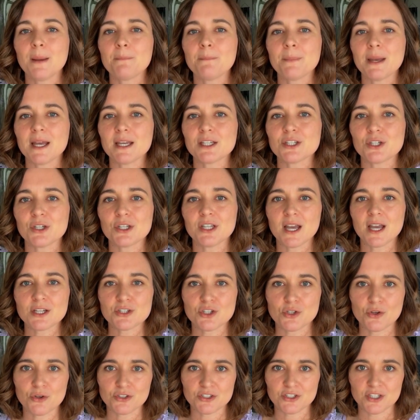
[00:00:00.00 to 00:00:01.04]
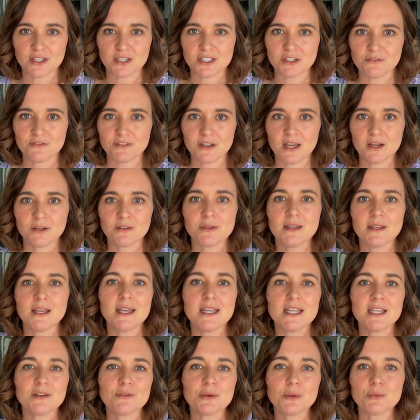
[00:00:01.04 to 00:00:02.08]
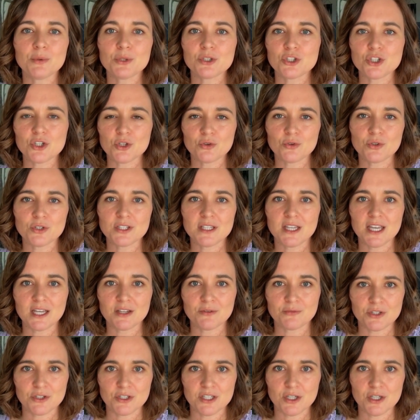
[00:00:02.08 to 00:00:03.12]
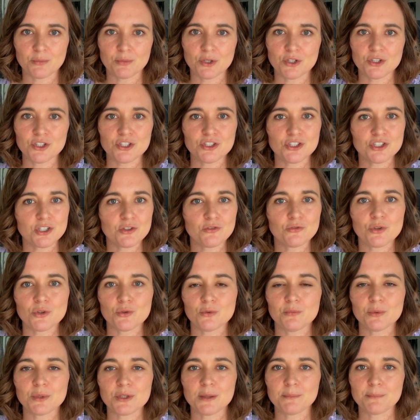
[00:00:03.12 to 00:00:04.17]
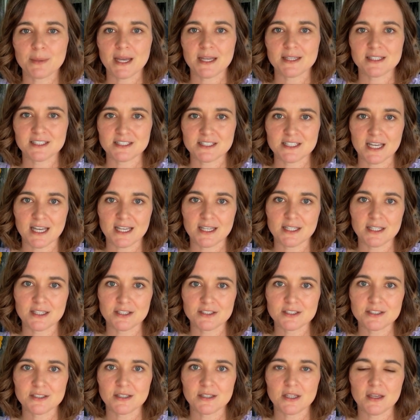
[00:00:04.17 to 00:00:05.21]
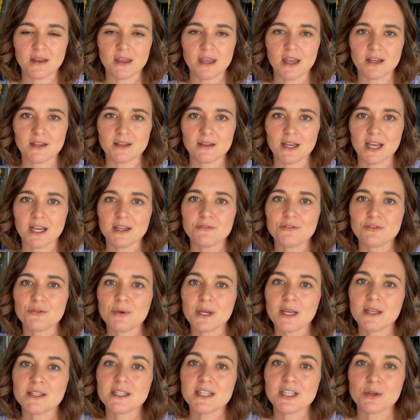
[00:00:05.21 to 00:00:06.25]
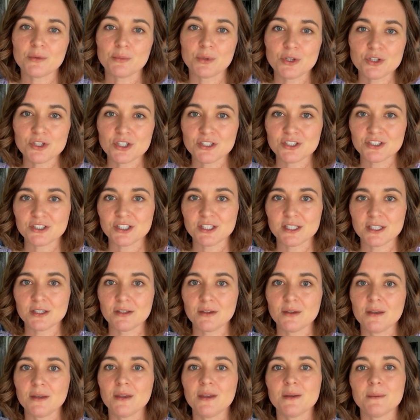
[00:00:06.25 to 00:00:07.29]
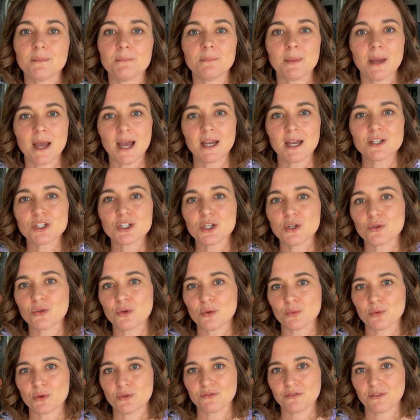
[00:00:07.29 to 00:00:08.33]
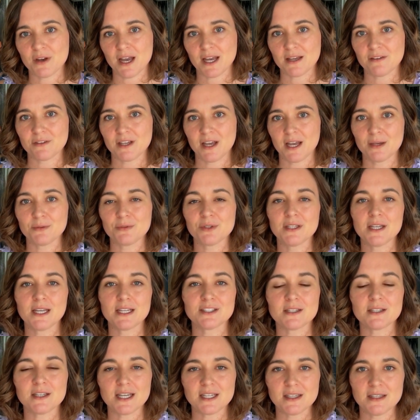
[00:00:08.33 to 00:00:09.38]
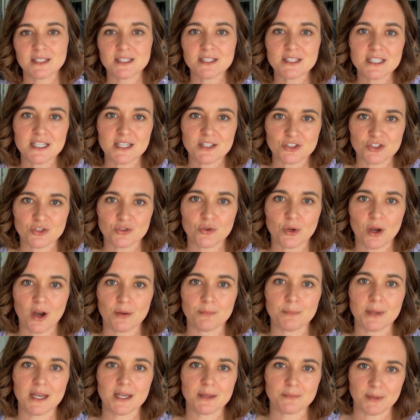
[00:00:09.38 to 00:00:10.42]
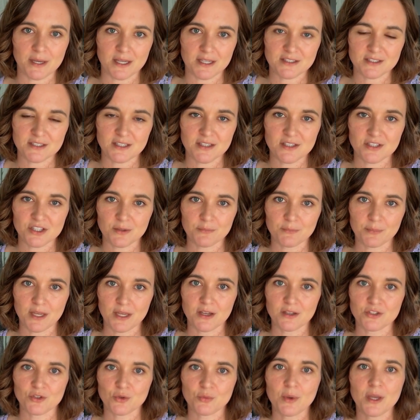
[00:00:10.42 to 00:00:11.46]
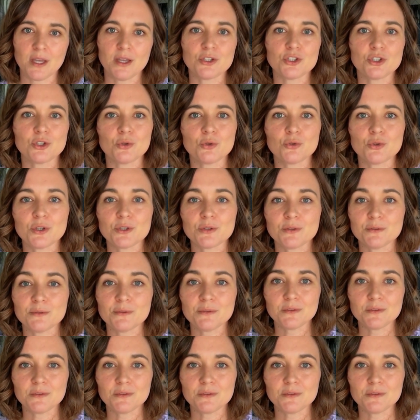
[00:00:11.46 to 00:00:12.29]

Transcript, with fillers: major national study found that even when children came to the emergency room with appendicitis, a life-threatening emergency, Black children were five times less likely to get strong pain medicine compared to white children.